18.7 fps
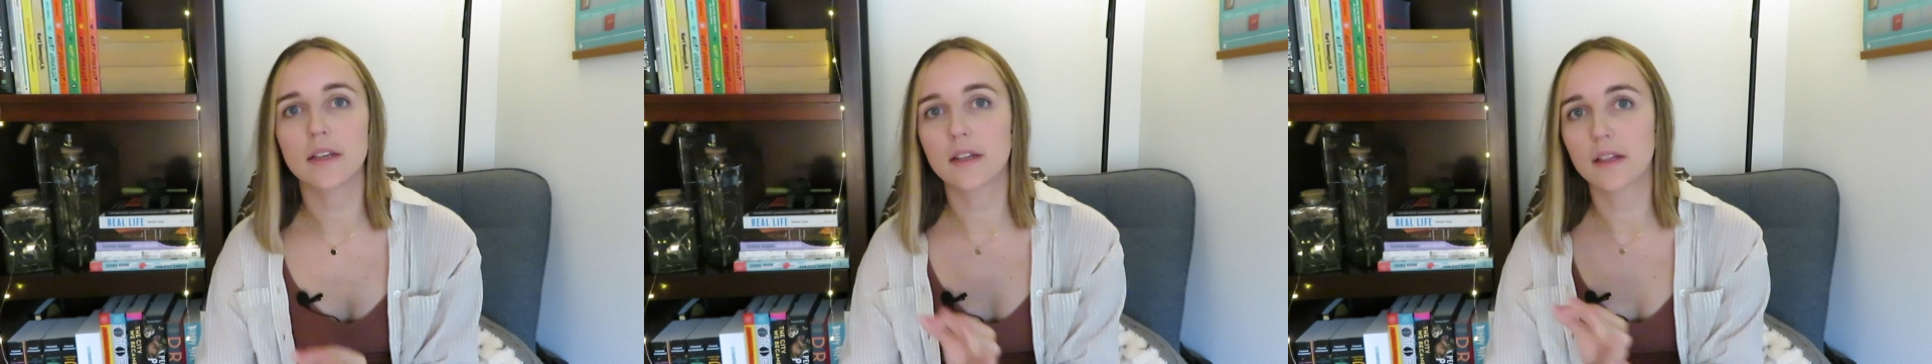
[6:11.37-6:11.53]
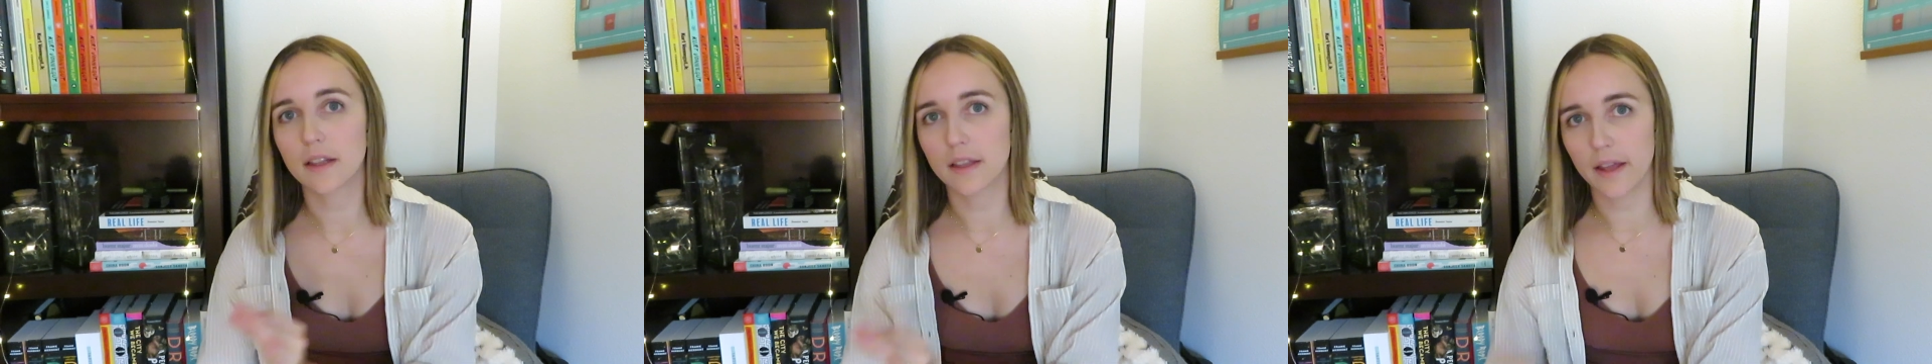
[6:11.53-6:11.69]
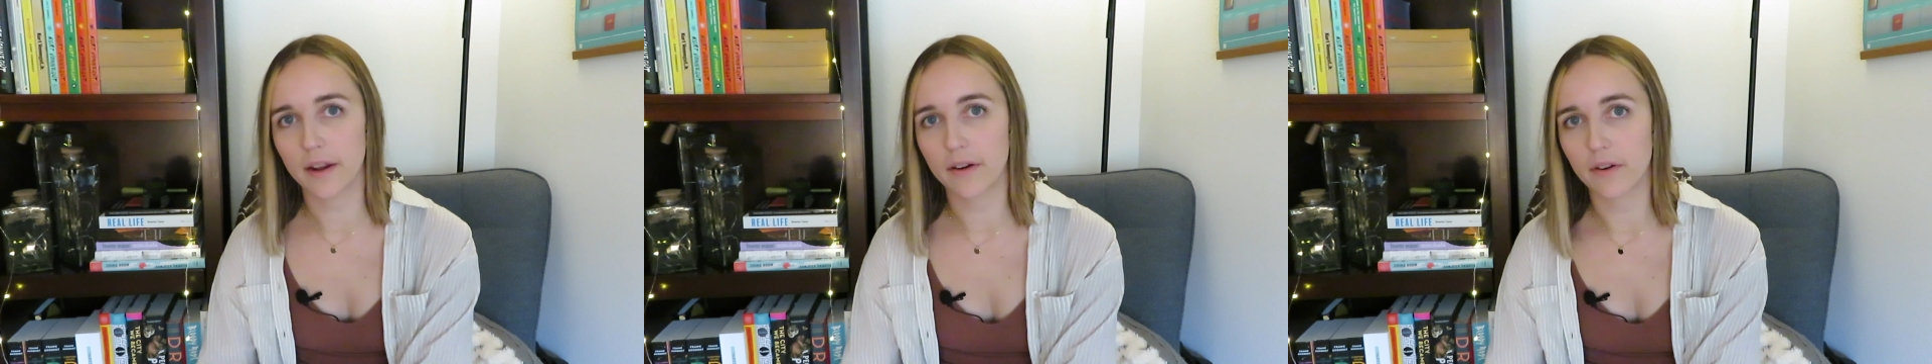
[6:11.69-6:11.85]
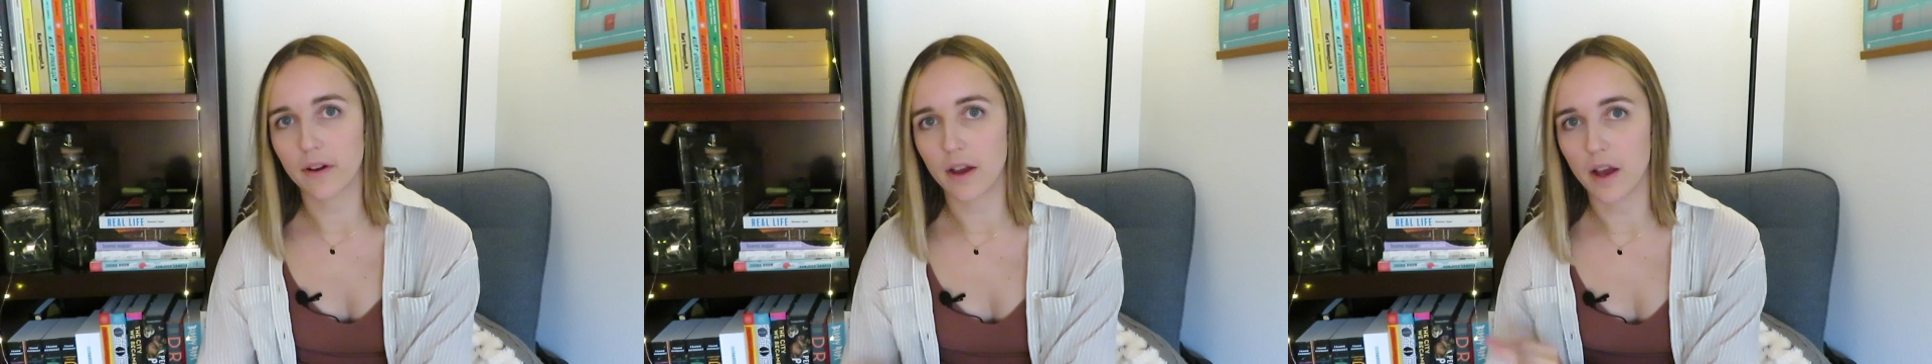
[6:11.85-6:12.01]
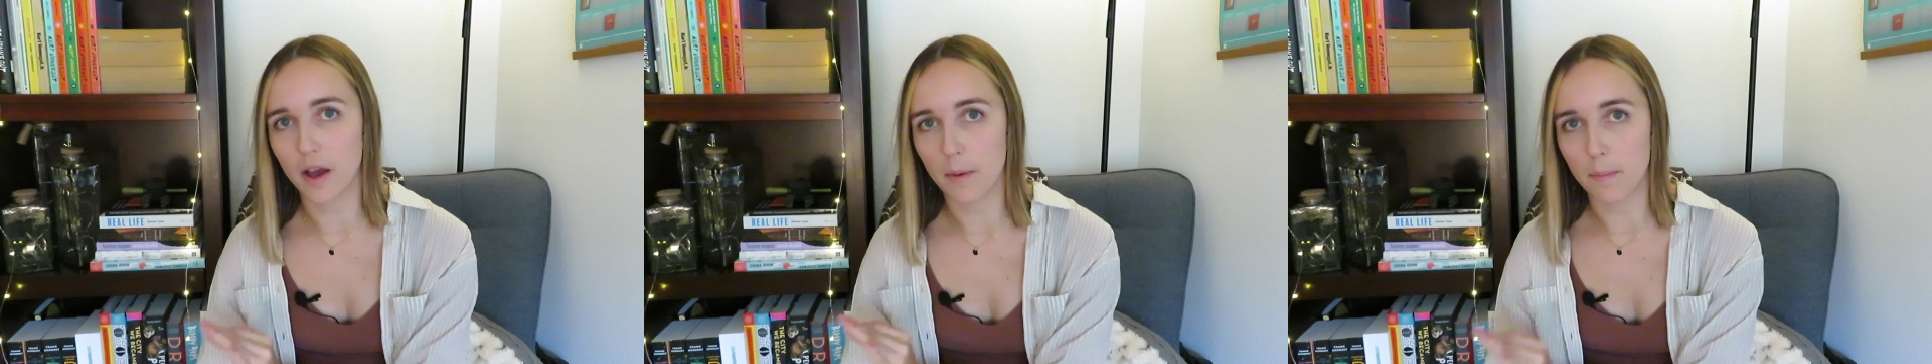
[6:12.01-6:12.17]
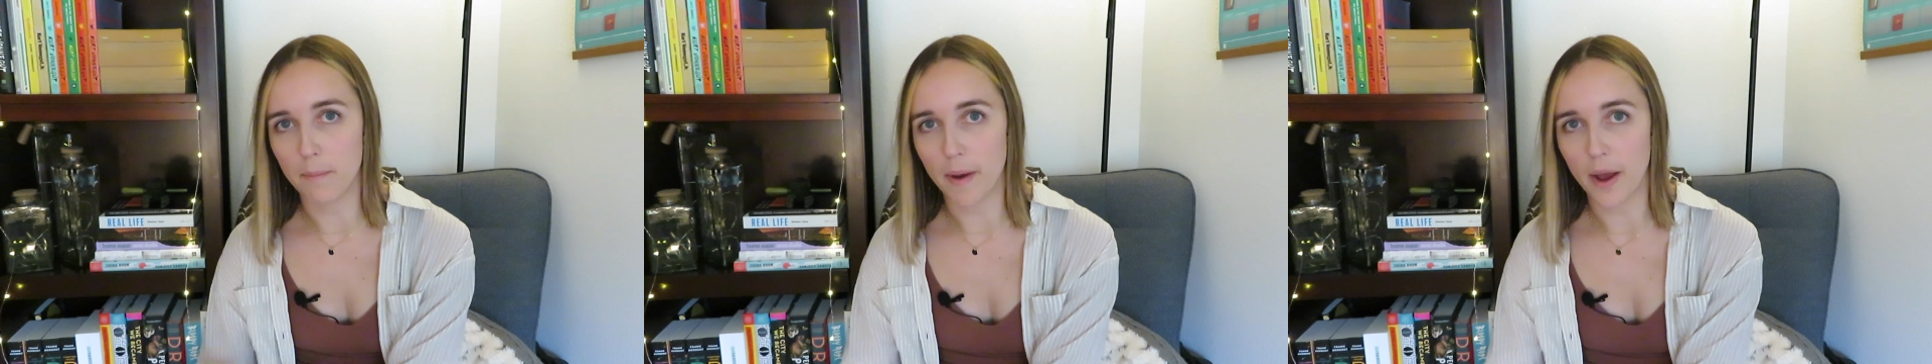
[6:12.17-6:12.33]
Klara
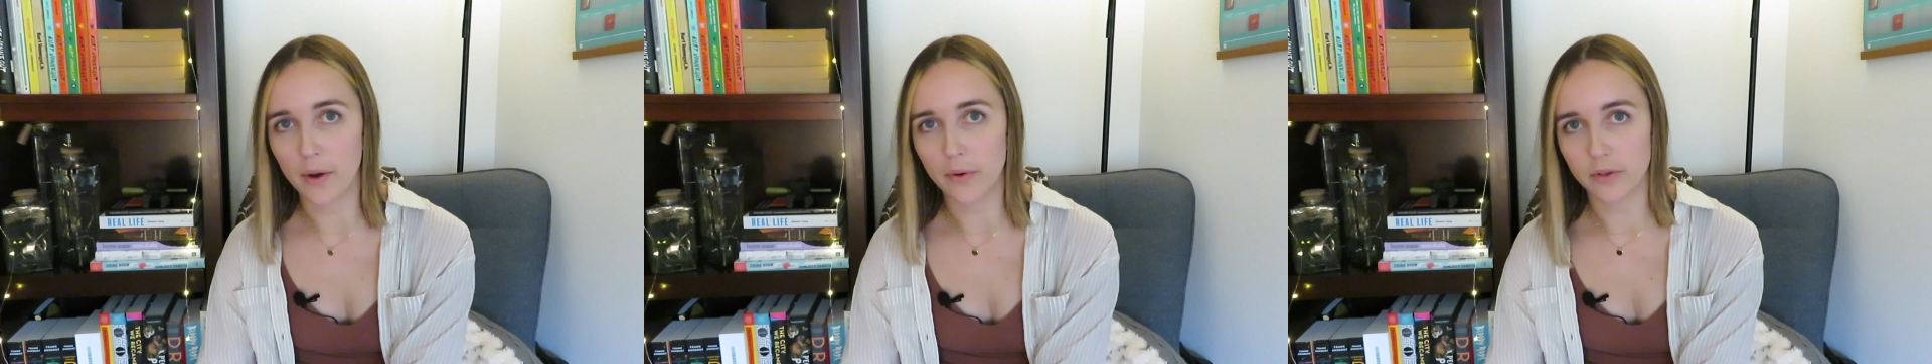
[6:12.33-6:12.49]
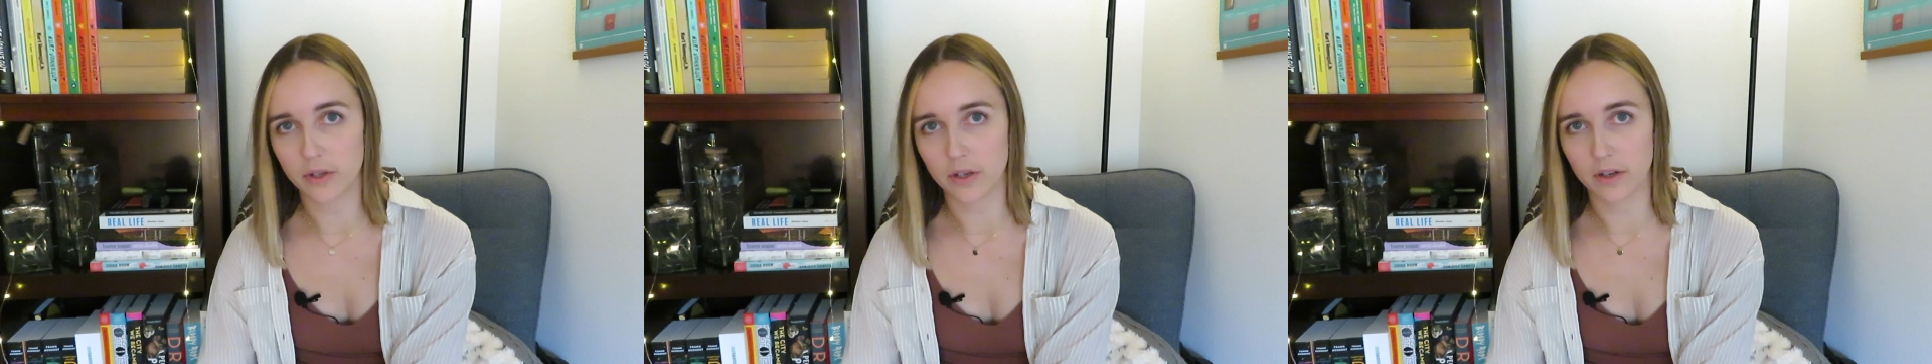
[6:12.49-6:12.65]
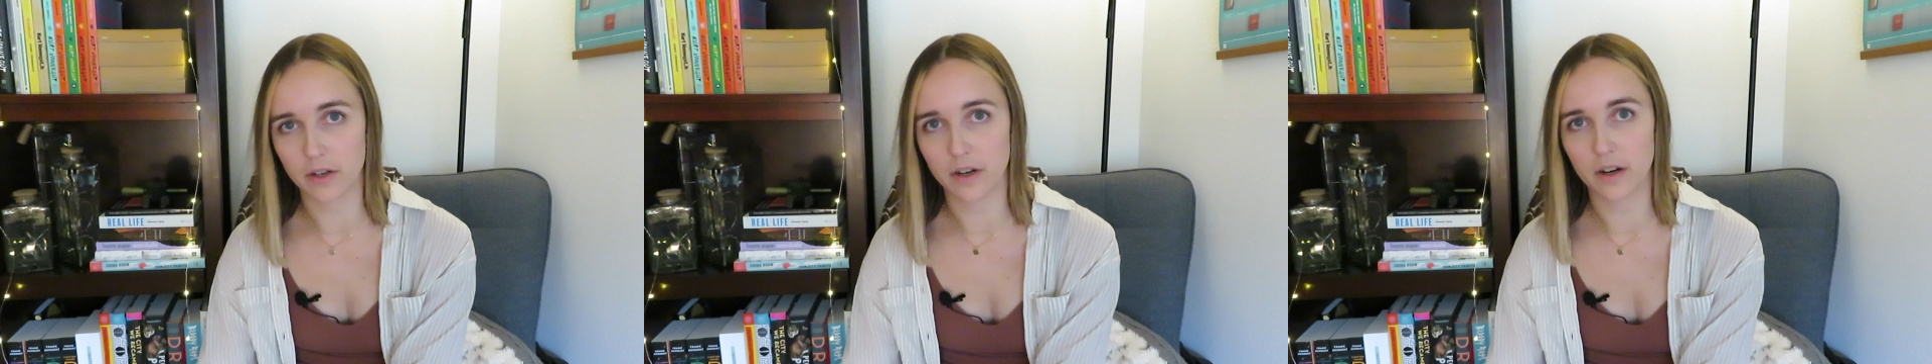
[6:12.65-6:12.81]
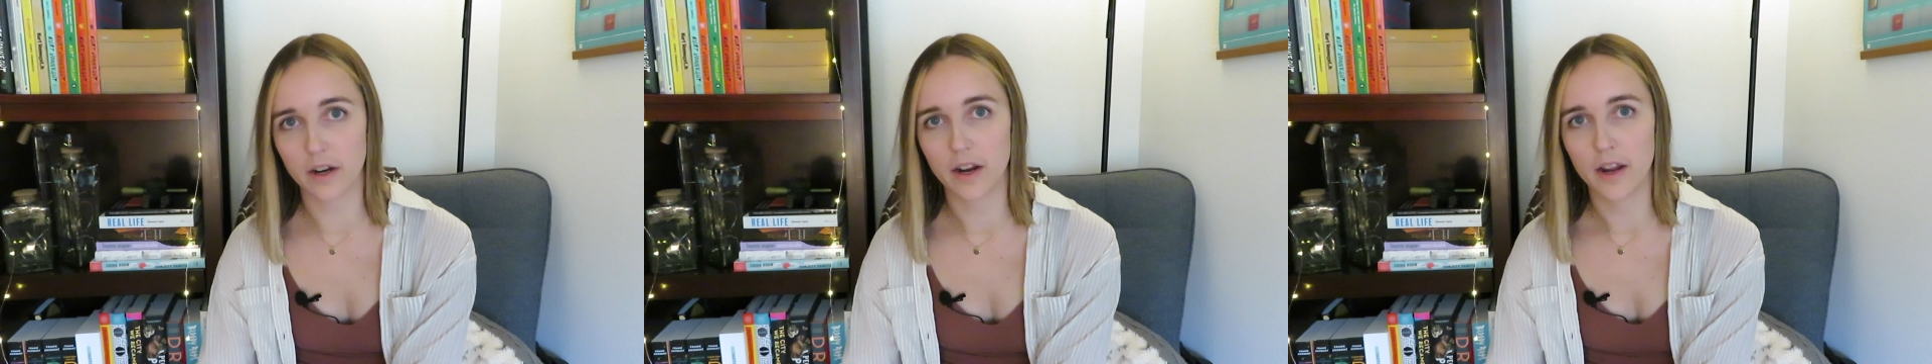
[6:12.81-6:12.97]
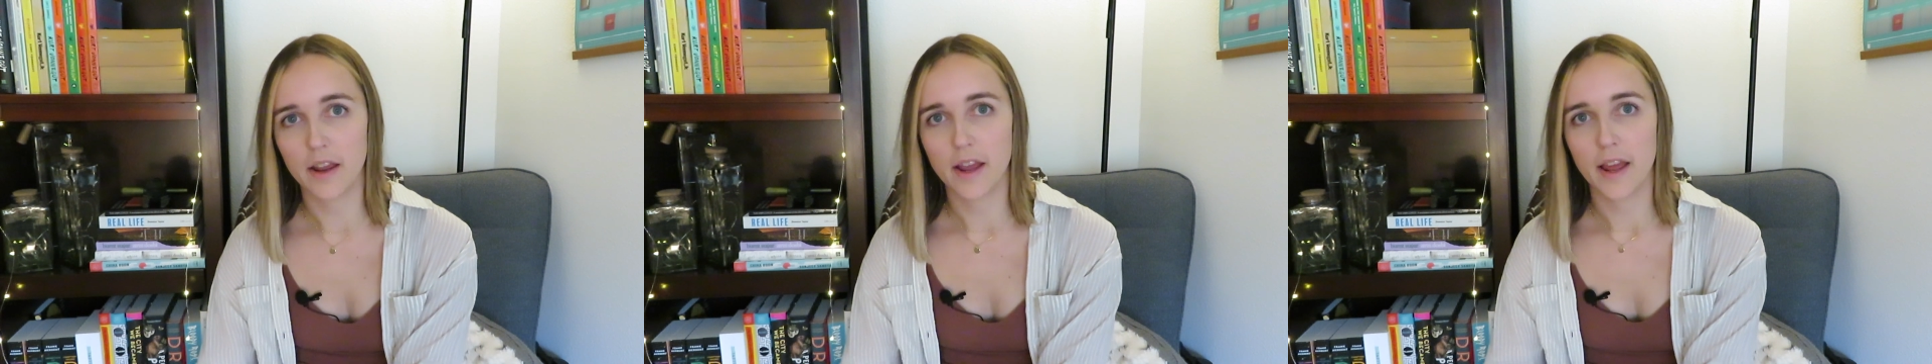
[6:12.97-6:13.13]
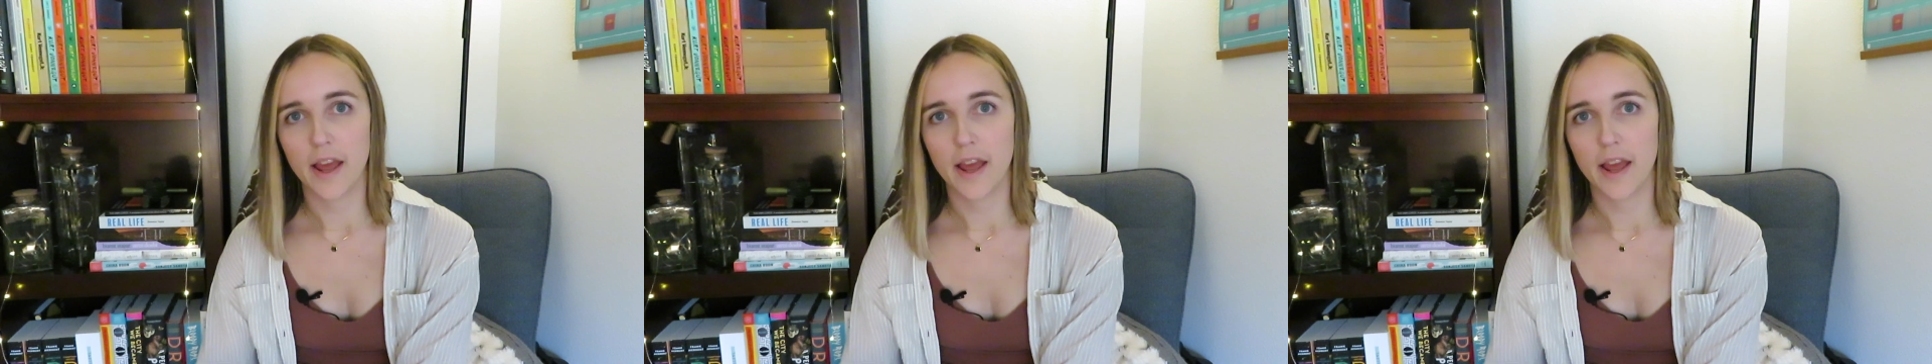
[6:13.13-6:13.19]
about her,